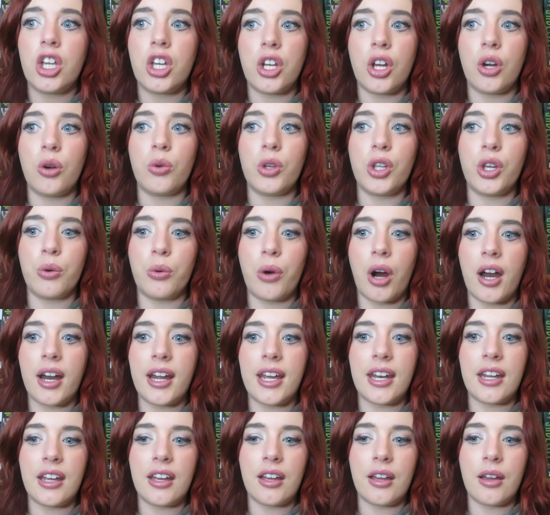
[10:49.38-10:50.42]
you know, you are
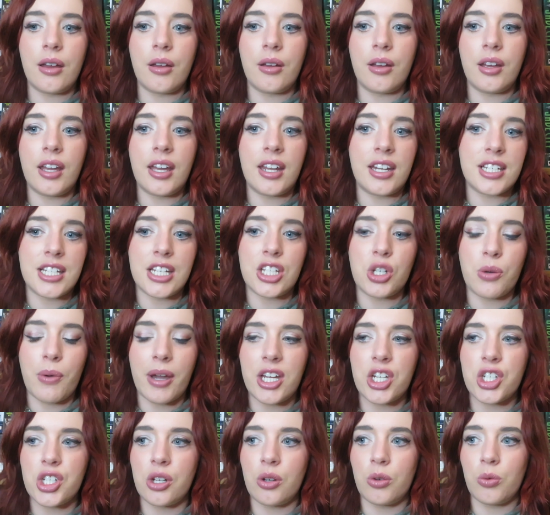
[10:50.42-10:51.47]
in a
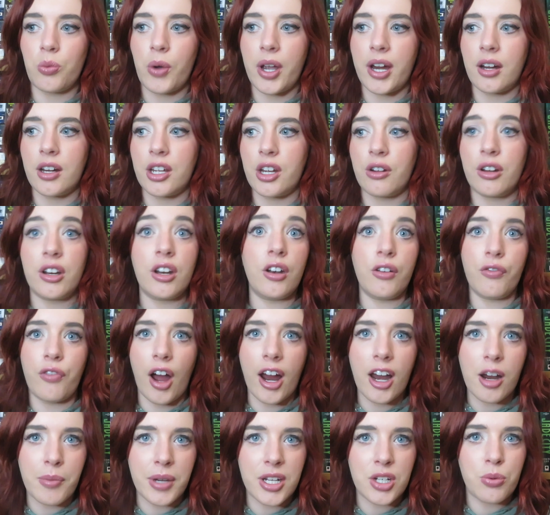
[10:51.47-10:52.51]
situation where you're in an
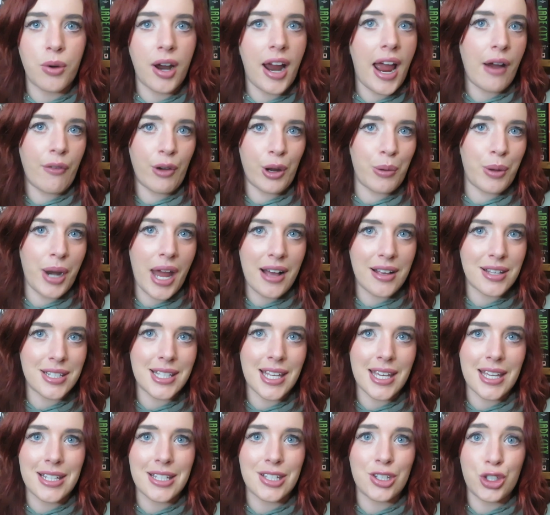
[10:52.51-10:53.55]
environment where everyone else
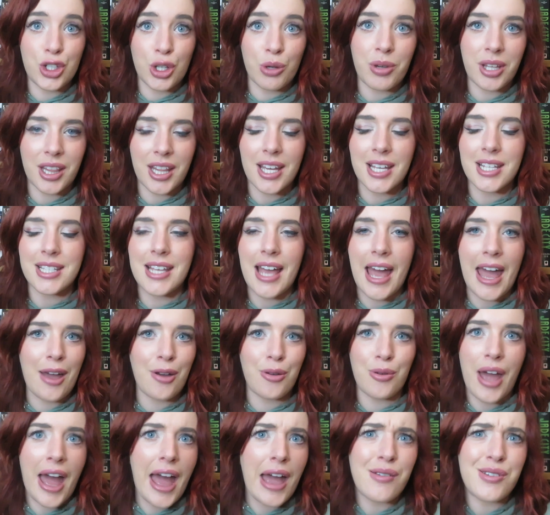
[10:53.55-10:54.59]
is doing this,
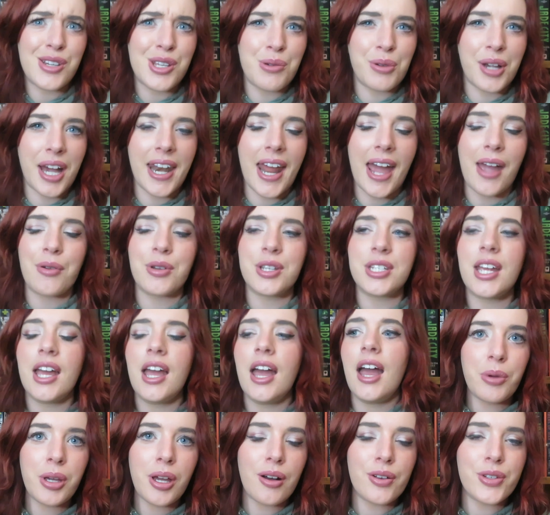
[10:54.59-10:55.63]
how do you get out?
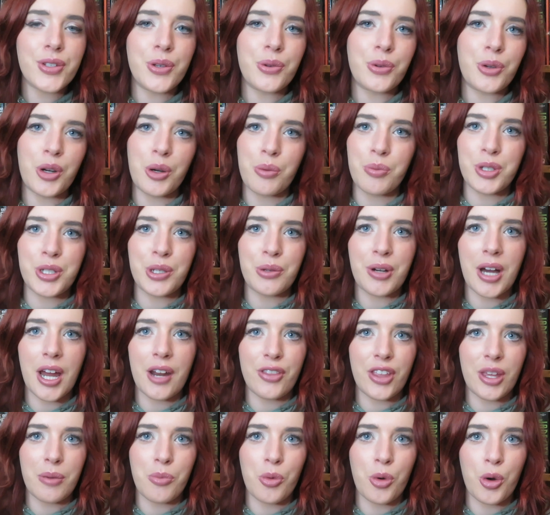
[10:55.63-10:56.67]
And we also come to kind
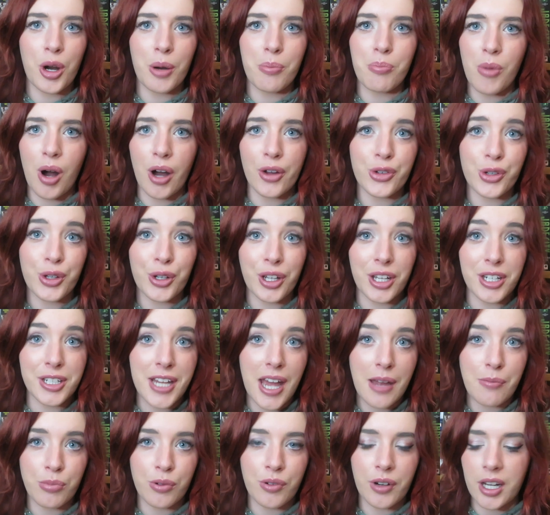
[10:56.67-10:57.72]
of the more modern
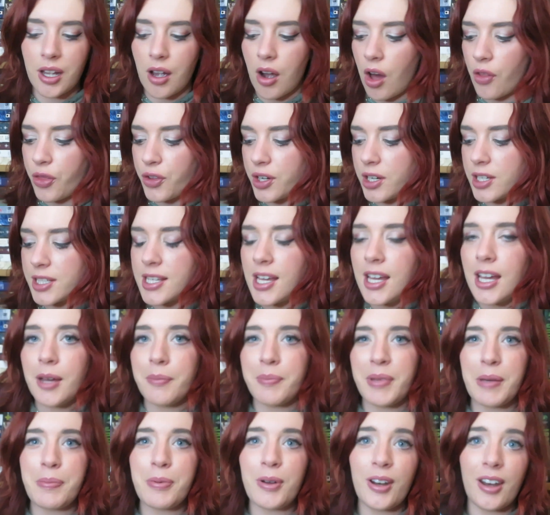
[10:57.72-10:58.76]
contemporary authors,
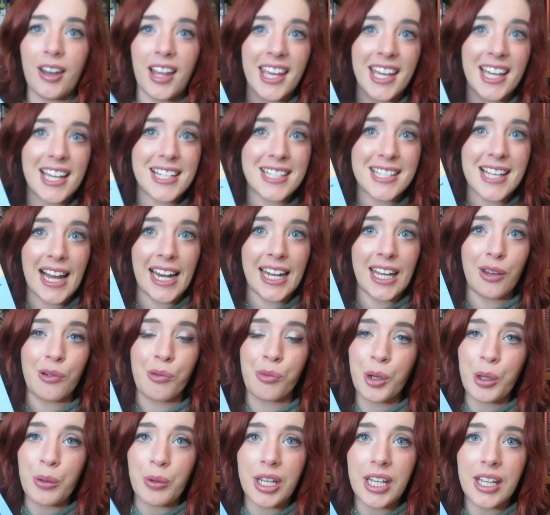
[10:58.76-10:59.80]
people like Sally
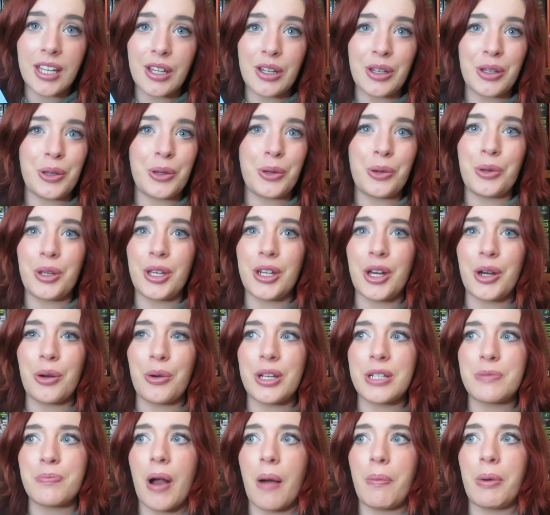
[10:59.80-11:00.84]
Rooney, who, you know,
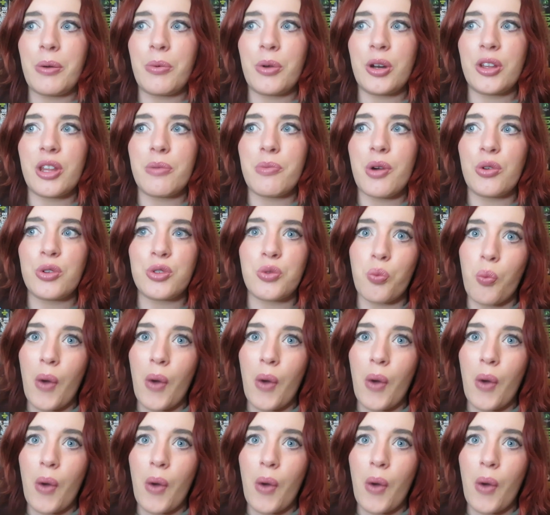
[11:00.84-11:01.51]
is probably one of the most